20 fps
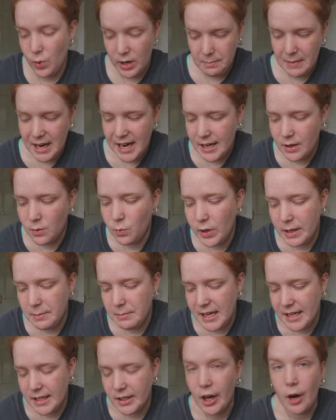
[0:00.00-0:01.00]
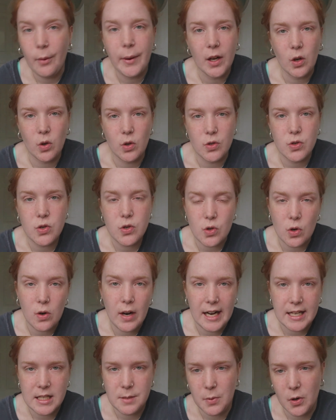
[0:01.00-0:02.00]
we mean. We mean going on
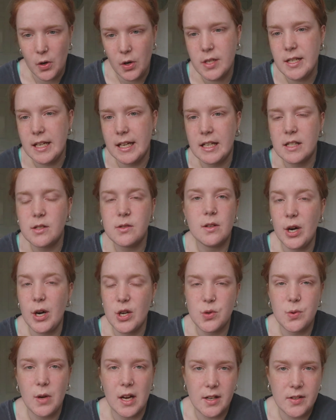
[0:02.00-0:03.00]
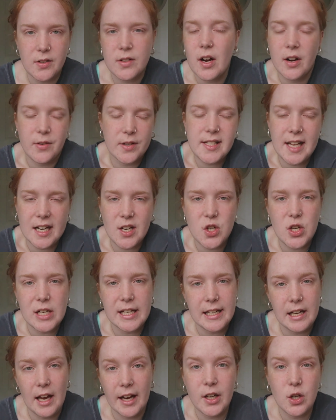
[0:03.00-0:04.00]
strong antibiotics, which are
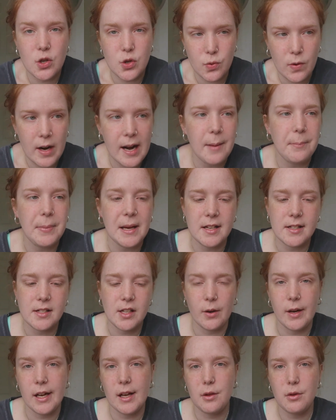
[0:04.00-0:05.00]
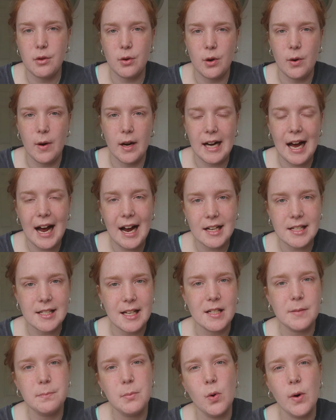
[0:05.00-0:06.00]
essentially like a drip. It's going through an
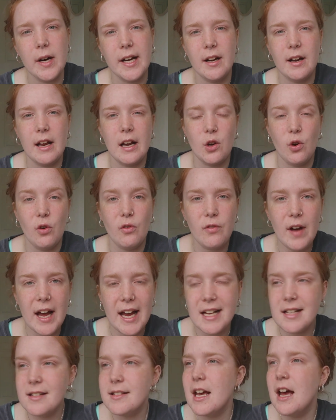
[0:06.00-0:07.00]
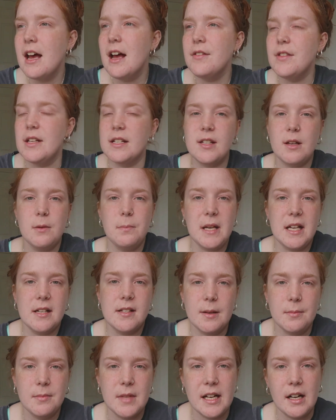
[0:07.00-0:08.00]
access point in your veins. This could be
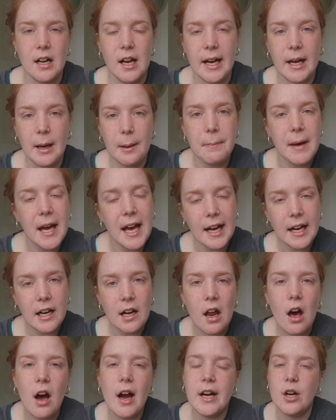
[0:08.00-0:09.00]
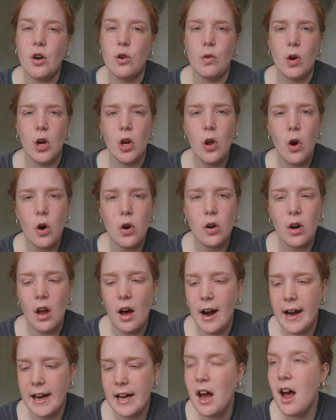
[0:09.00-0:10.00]
something like a PICC line or a long
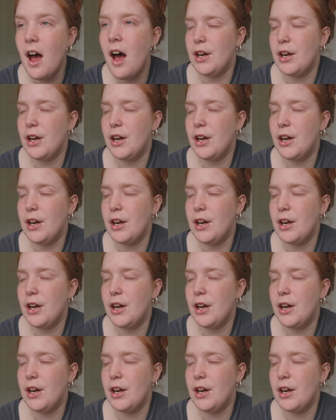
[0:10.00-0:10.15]
line.